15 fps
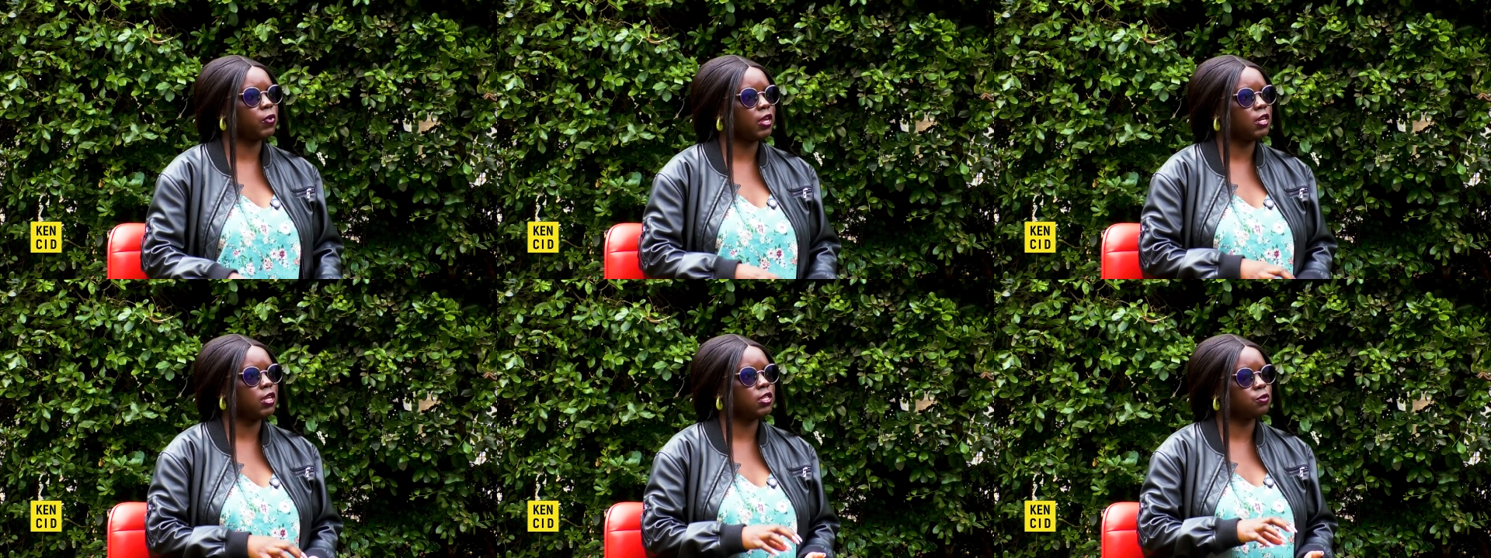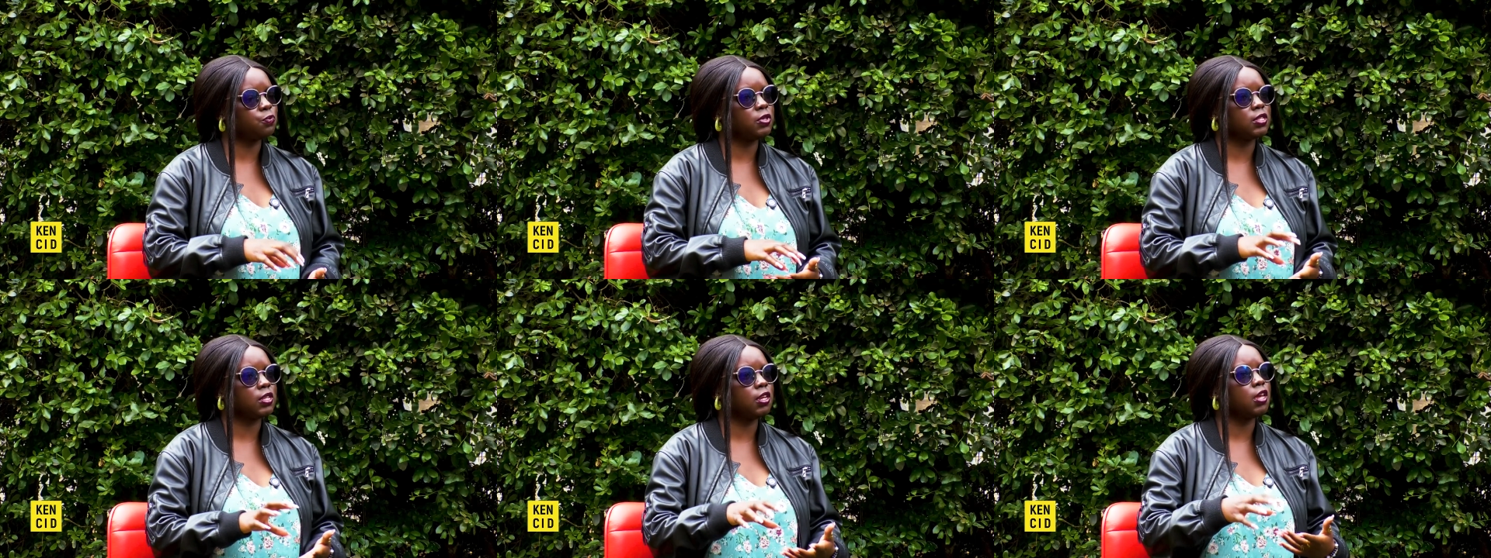planning is
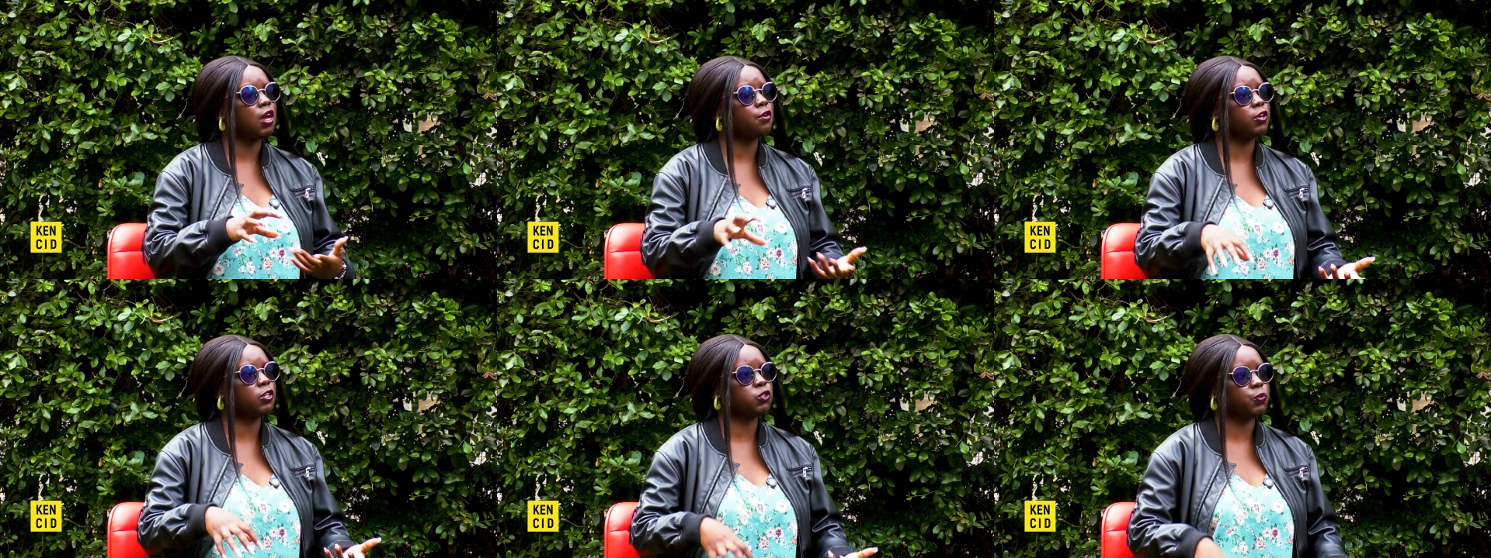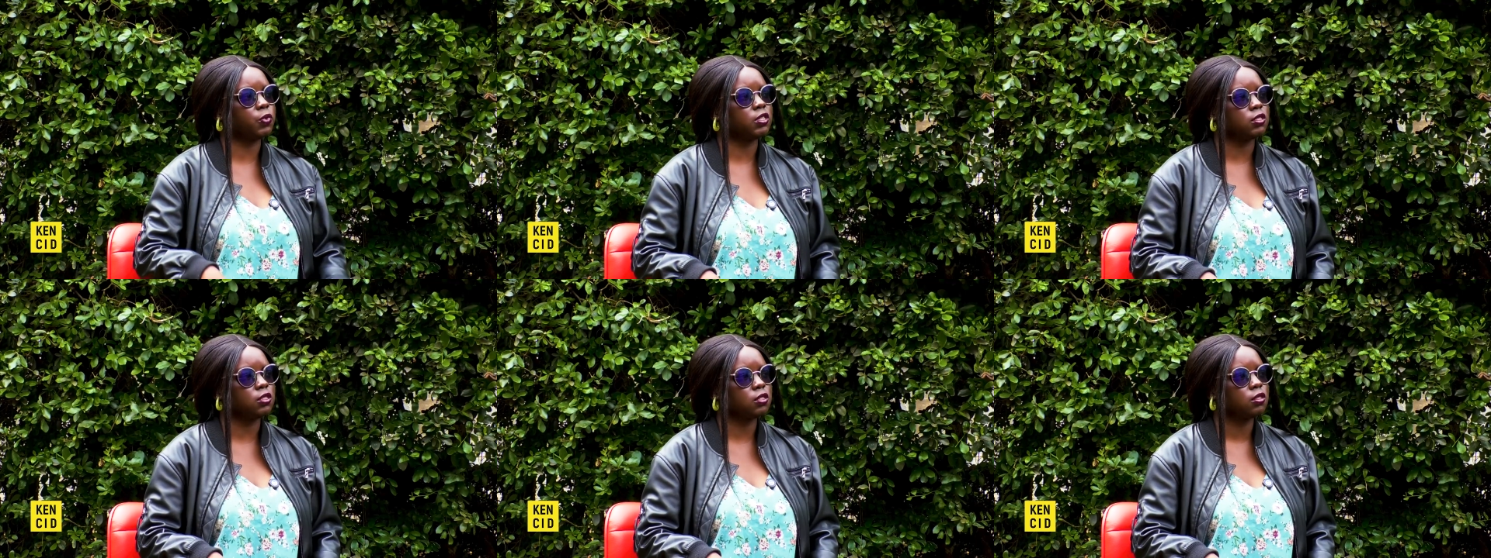basically
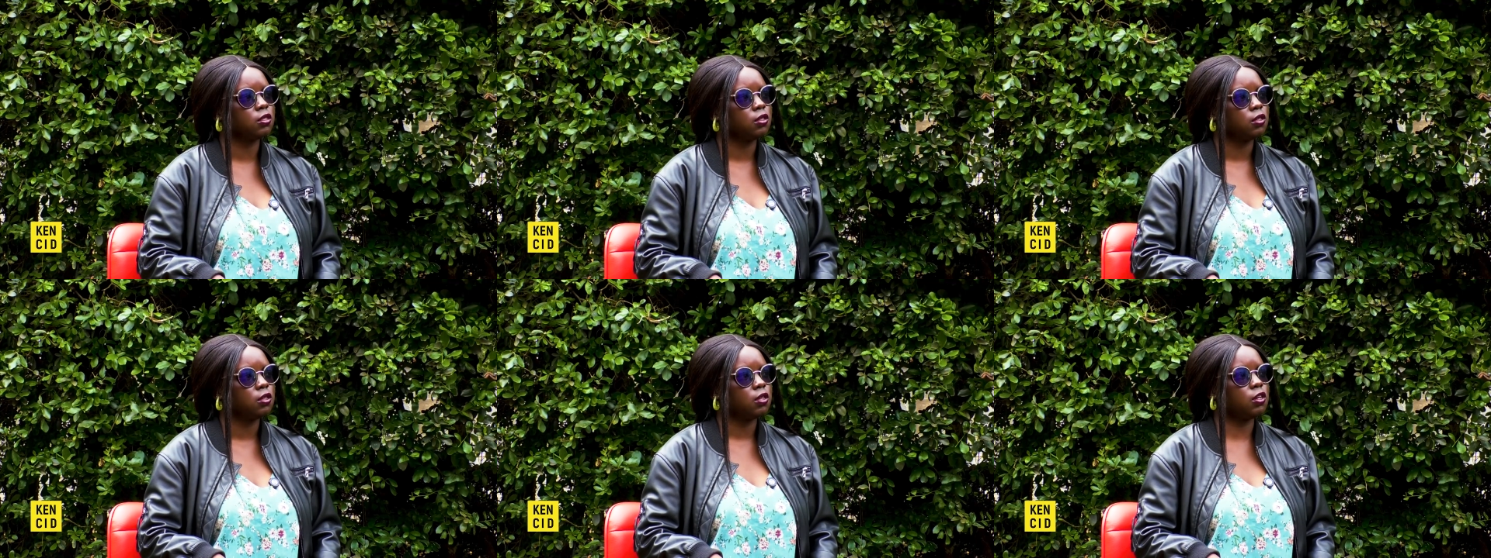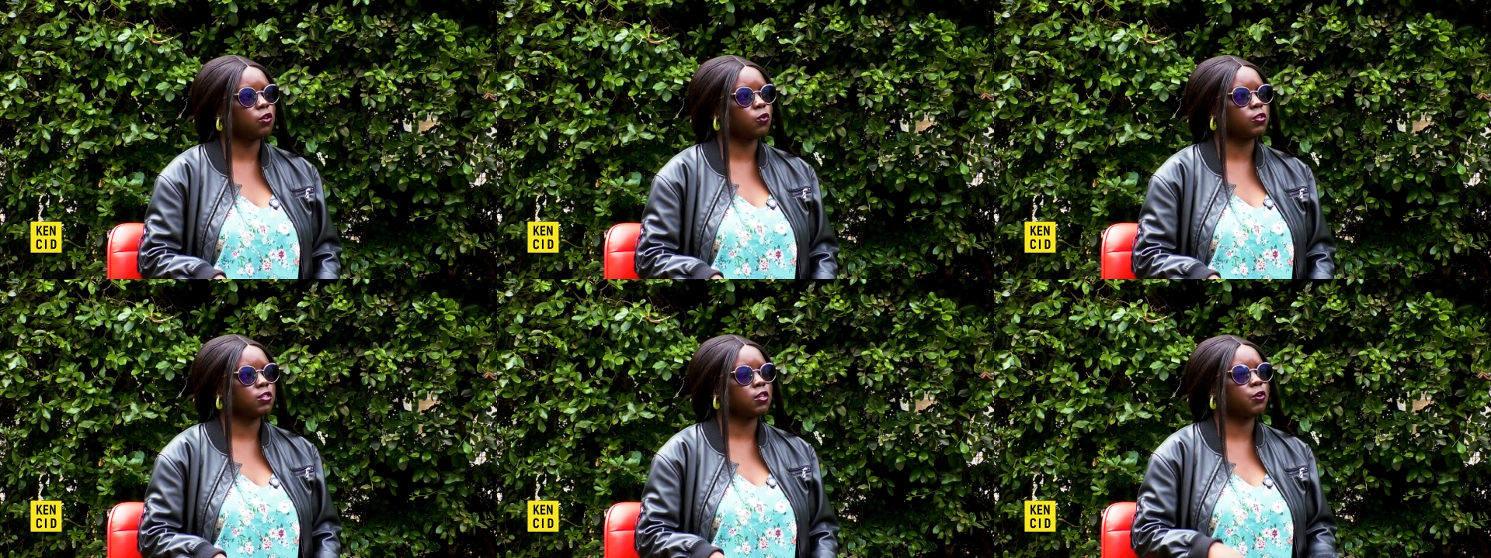arrangement in
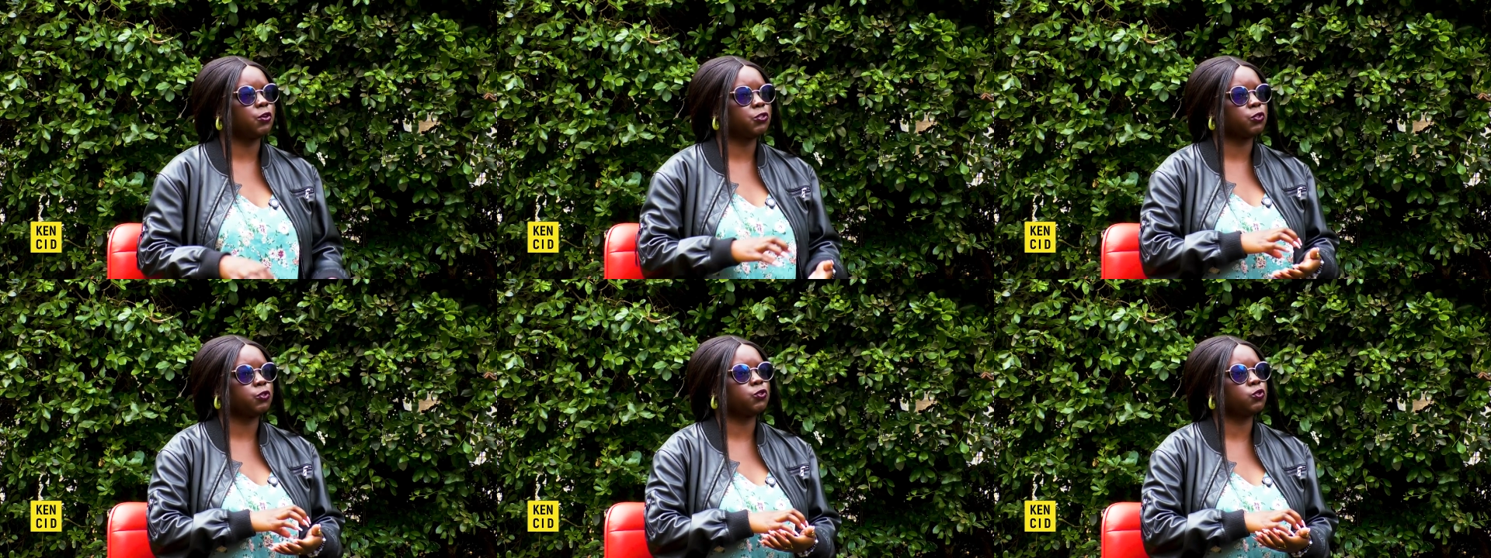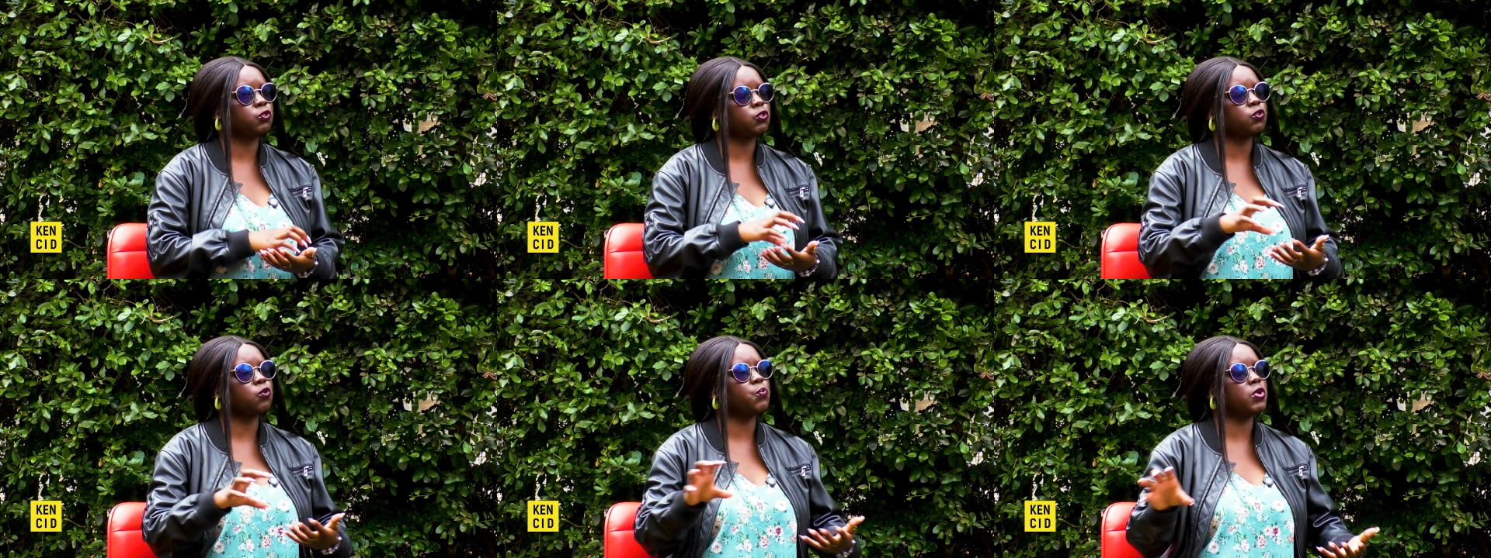consideration to
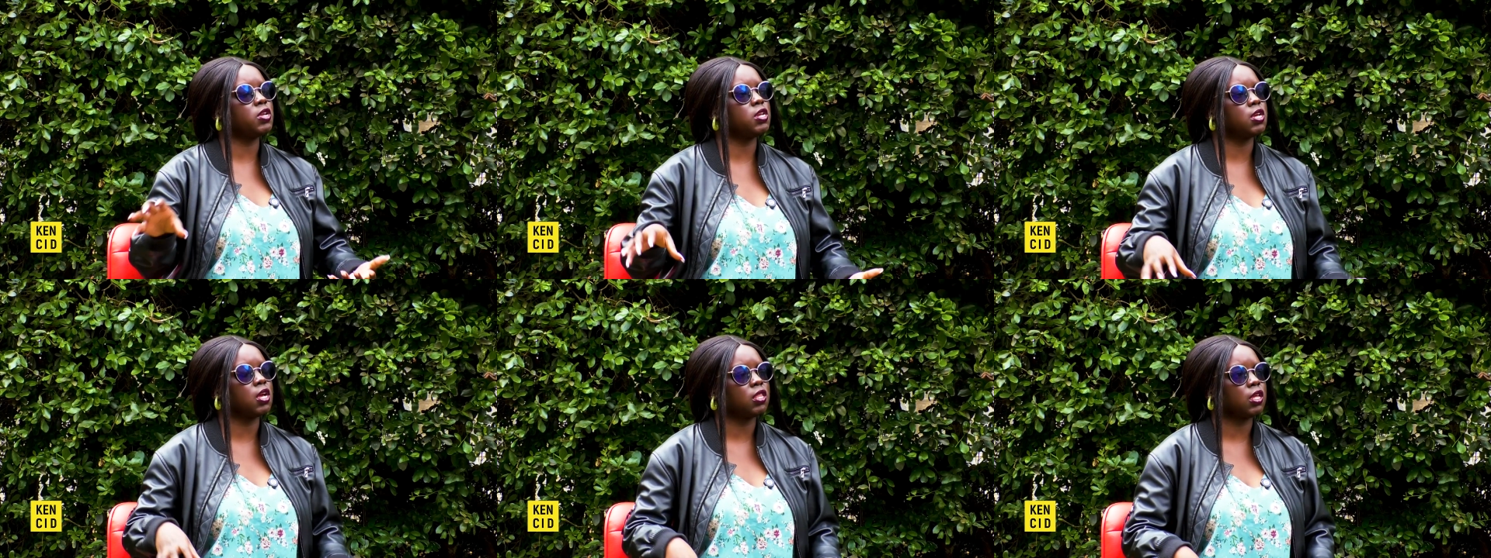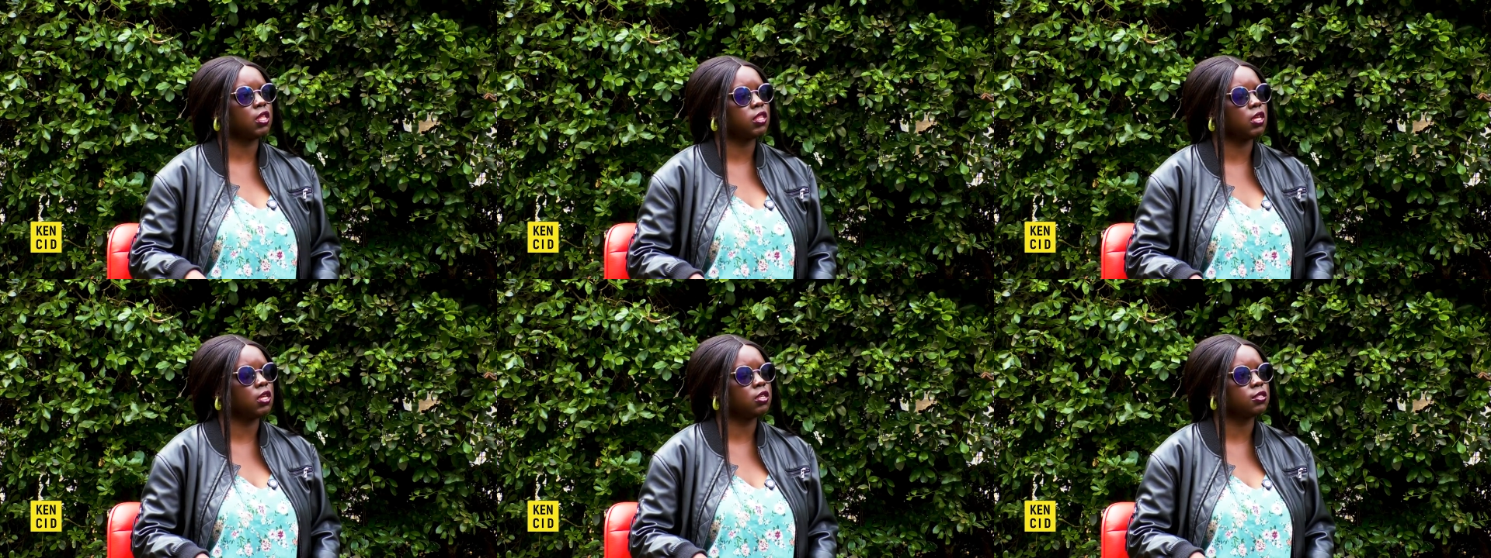so many other
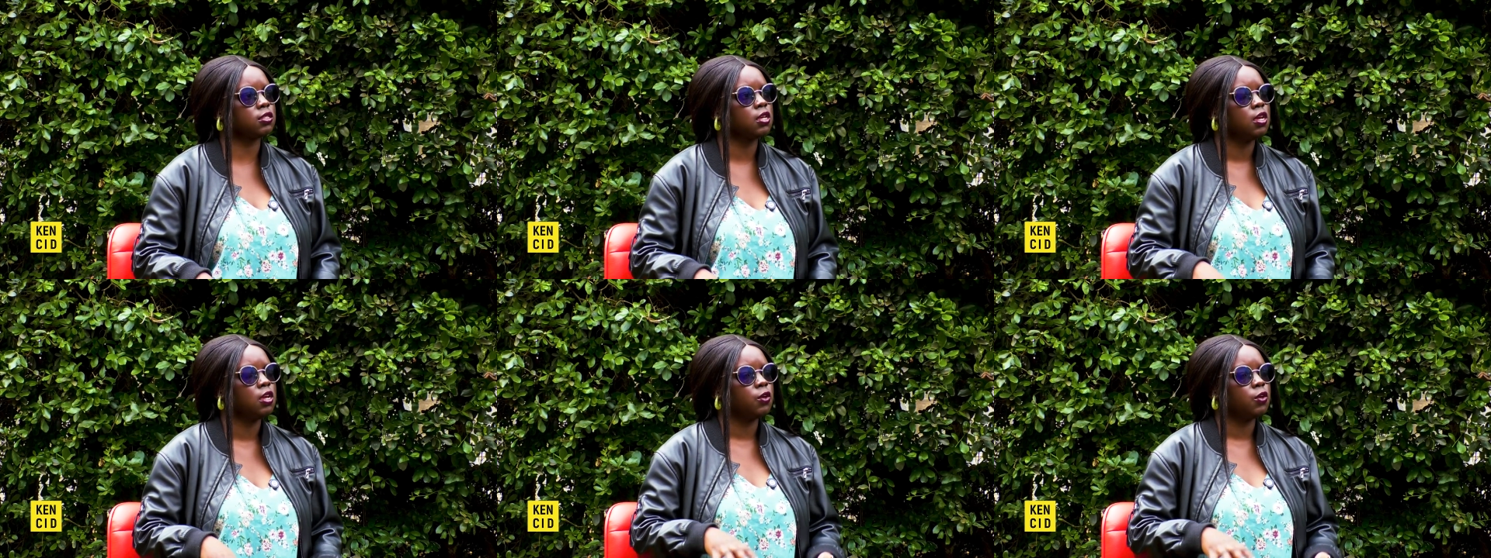things.